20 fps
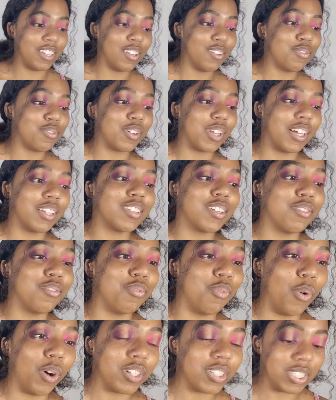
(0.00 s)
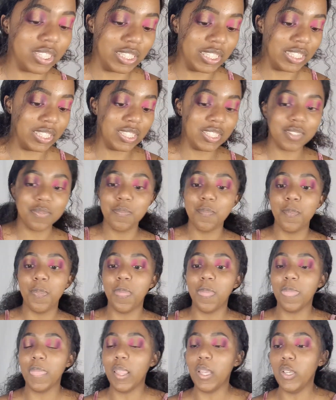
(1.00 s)
If you guys have watched it,
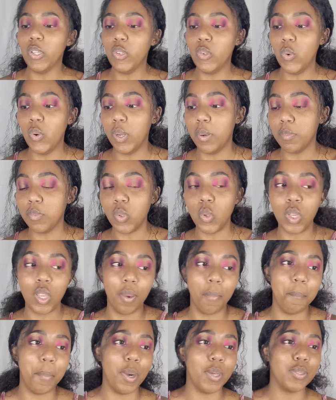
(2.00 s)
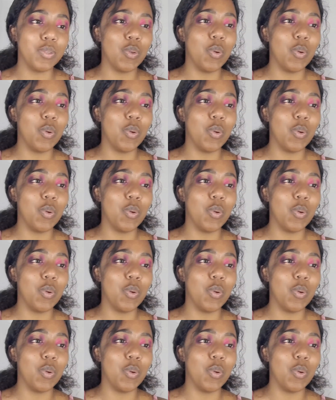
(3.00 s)
you know what I'm talking about.